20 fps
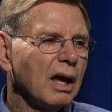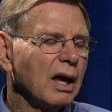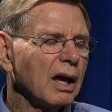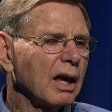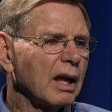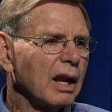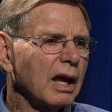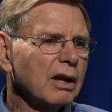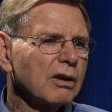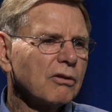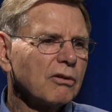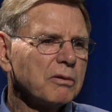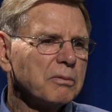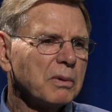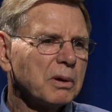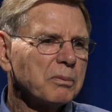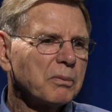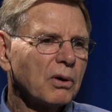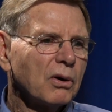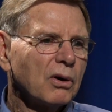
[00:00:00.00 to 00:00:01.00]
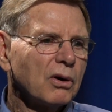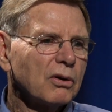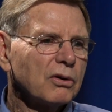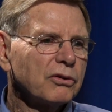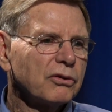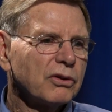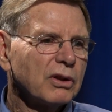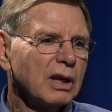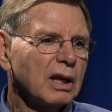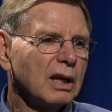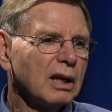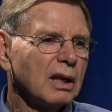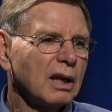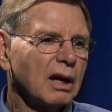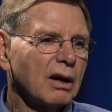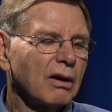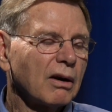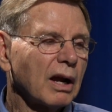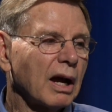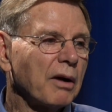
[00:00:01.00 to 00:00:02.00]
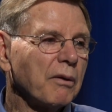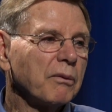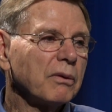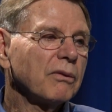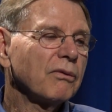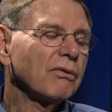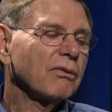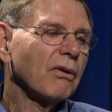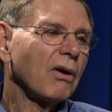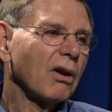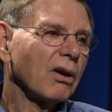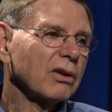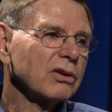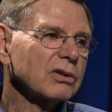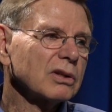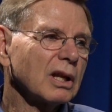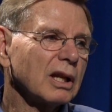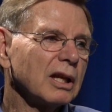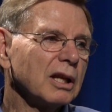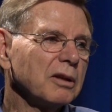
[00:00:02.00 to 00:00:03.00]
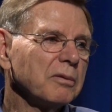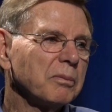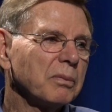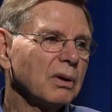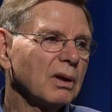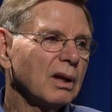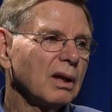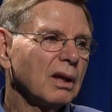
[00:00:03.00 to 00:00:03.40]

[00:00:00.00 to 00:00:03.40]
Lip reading: And I can remember her sitting there. I would fall asleep